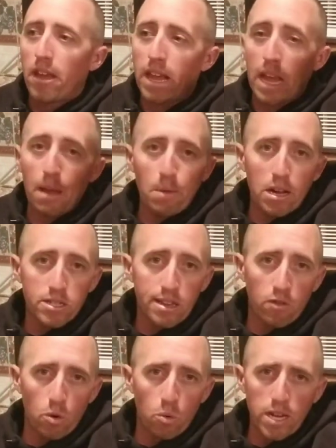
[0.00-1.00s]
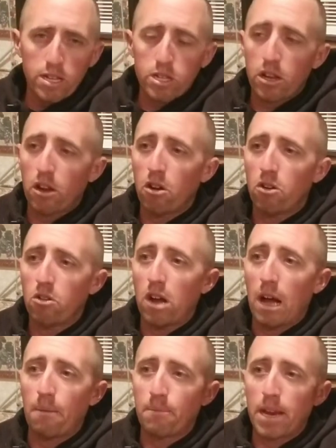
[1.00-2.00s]
It came out several weeks
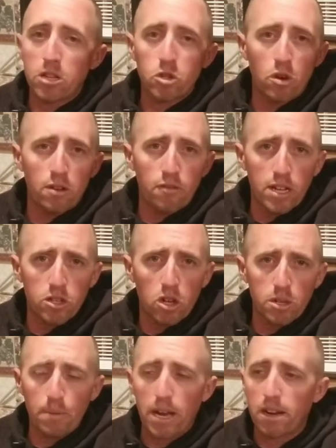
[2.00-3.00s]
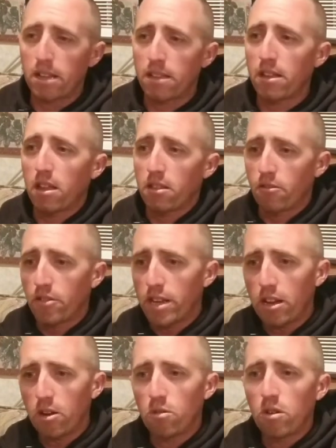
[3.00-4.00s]
ago. I'm not sure if I talked about it in the other
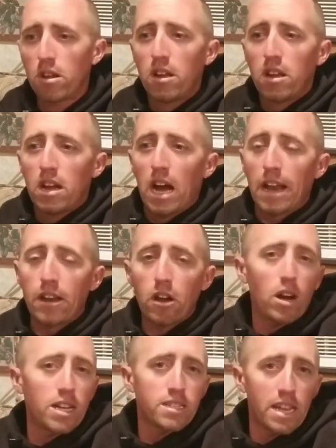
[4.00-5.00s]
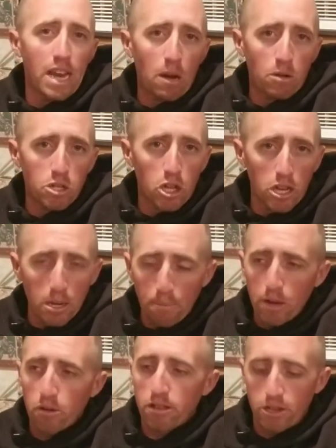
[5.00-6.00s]
video, I know I said I was going to
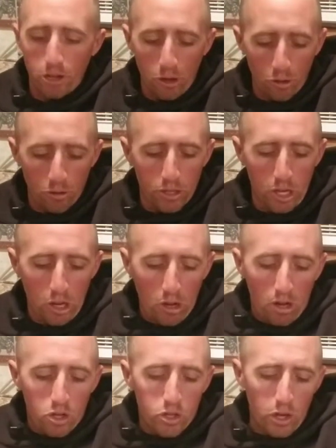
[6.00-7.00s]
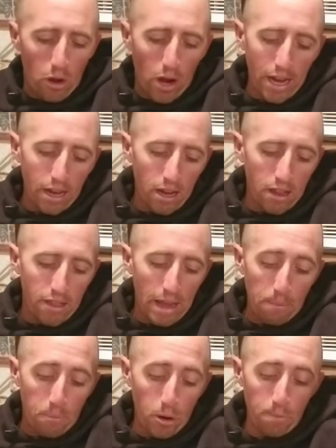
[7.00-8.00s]
be on the news. So I
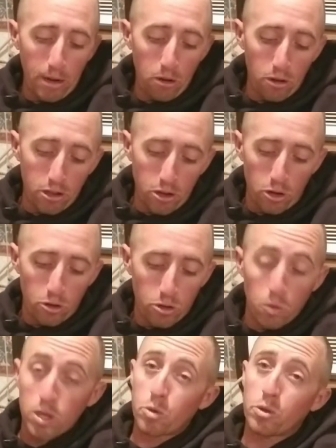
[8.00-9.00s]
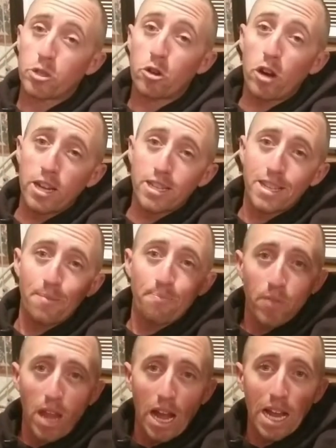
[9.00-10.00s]
they put me on the news, which was crazy.
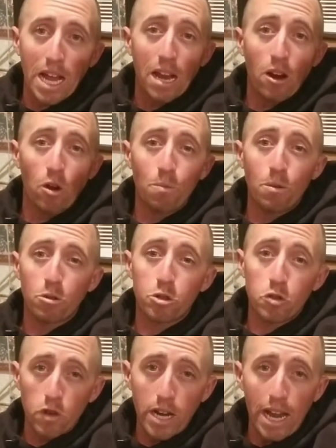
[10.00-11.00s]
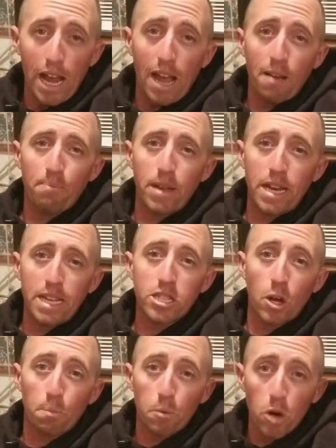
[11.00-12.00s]
I got almost three and a half
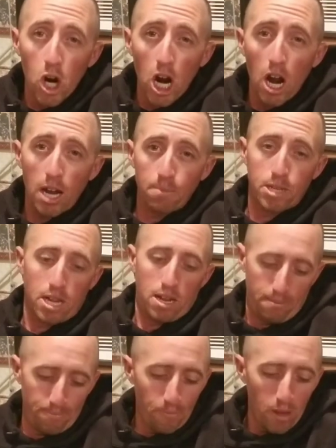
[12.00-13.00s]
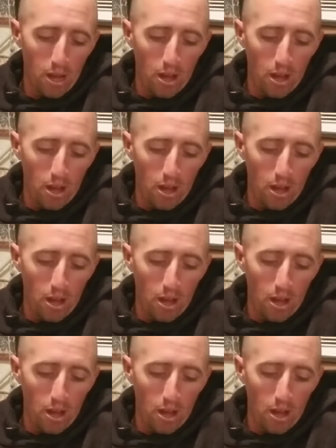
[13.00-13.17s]
minutes of prime time.